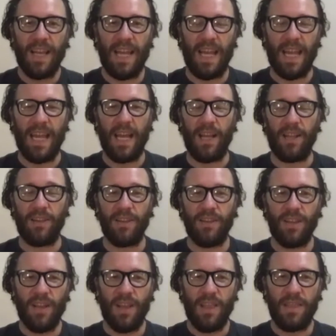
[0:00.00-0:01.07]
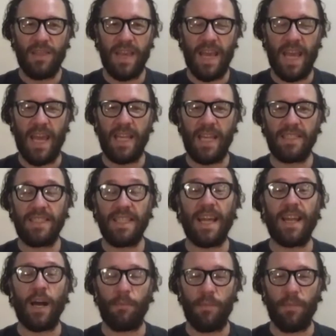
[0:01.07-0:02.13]
and they set
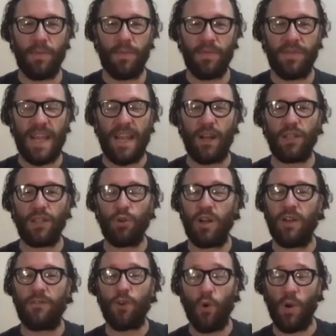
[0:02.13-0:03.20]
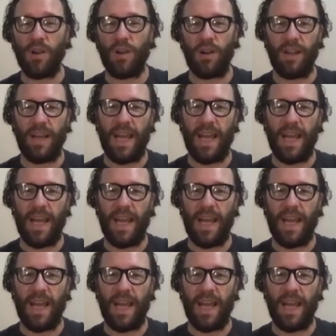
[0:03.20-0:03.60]
up their sort of corner.